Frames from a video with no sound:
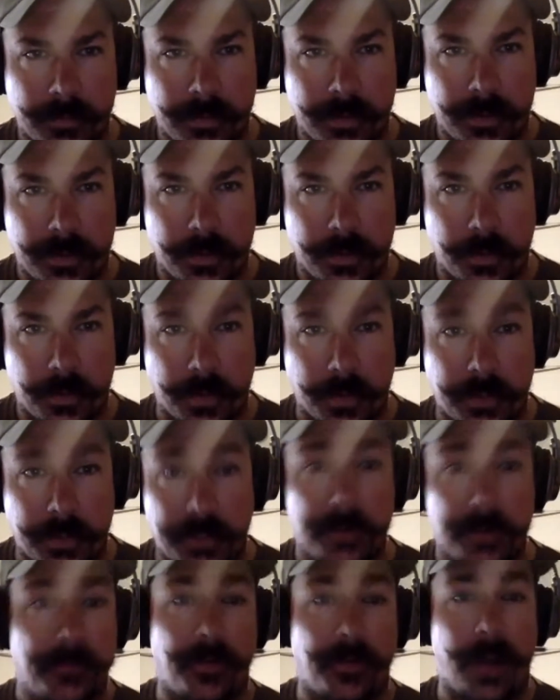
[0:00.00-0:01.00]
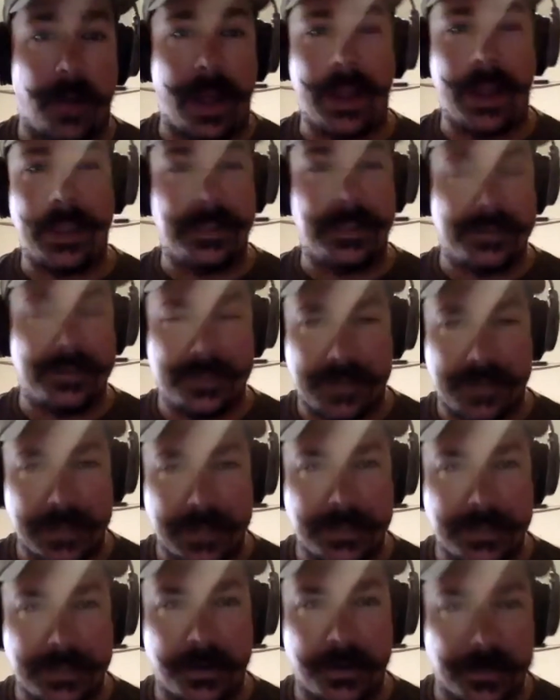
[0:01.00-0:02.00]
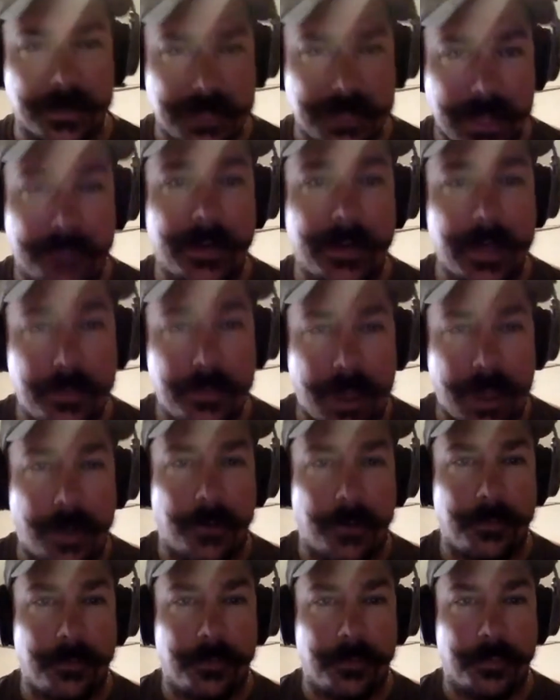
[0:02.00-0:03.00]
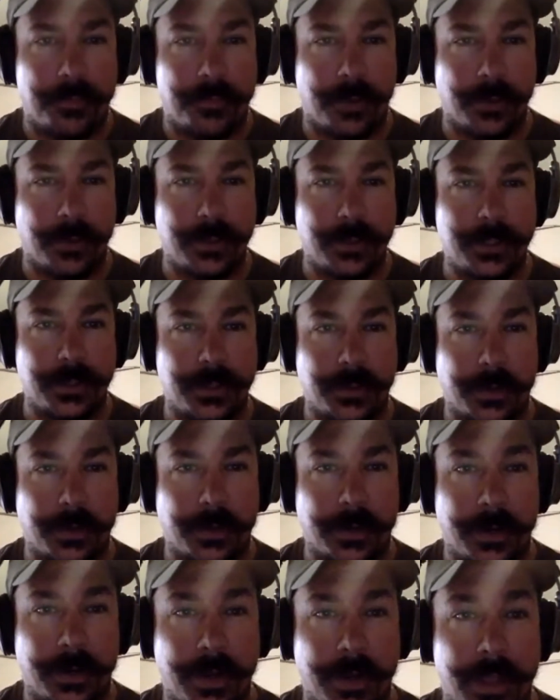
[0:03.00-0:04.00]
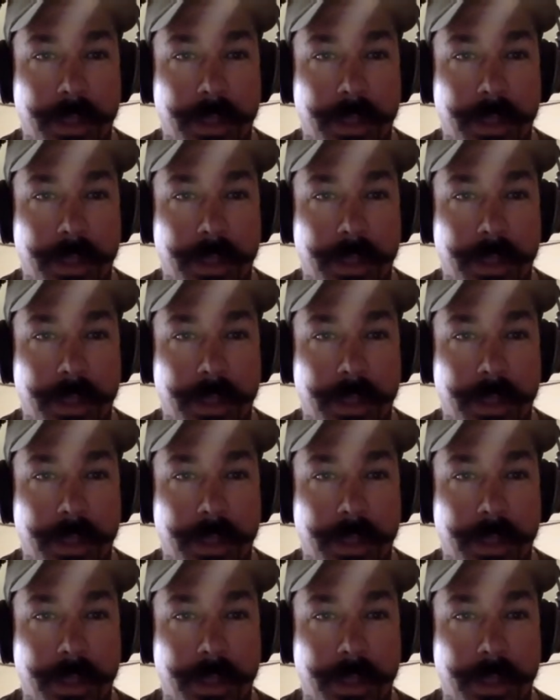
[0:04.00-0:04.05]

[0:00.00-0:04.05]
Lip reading: which for any 60 or 70-pound bow shooter,